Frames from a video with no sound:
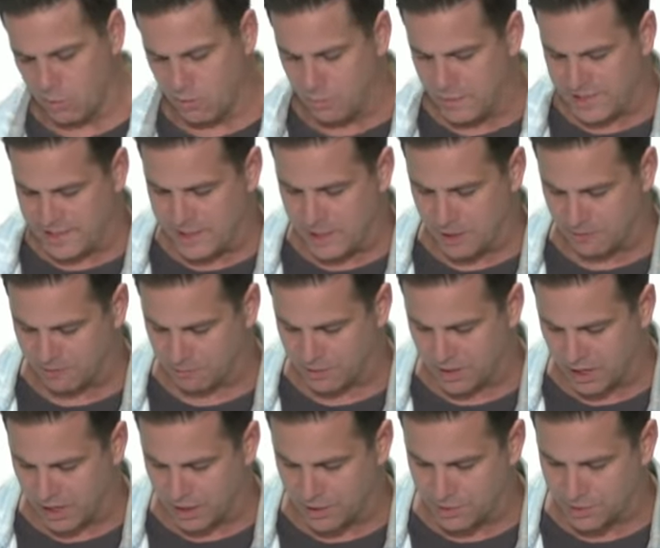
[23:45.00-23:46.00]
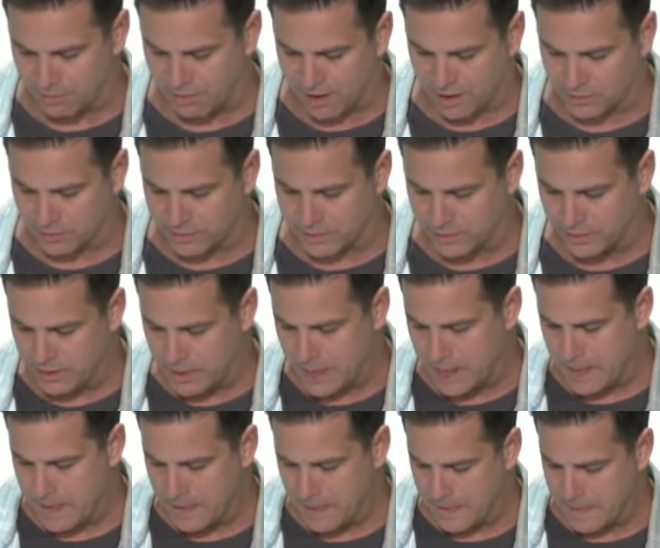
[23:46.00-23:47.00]
when we can hear from God directly.
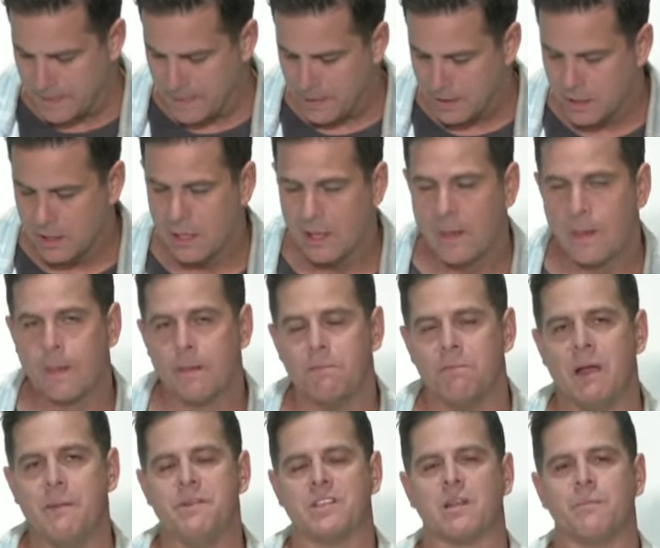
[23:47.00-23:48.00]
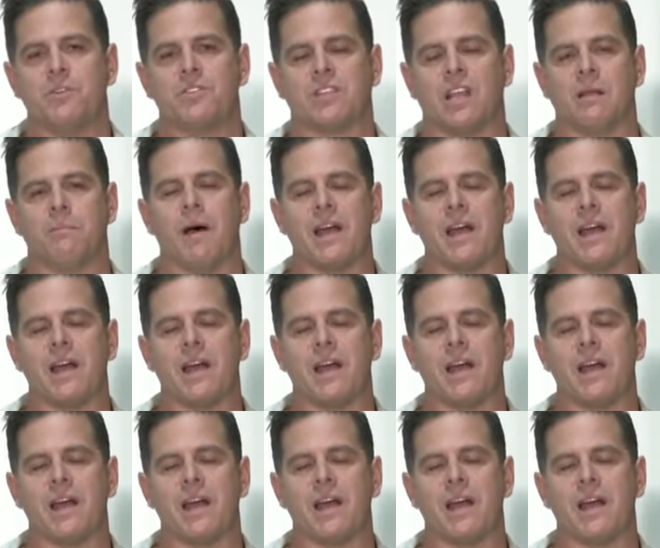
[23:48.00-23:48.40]
Maybe some of you are saying,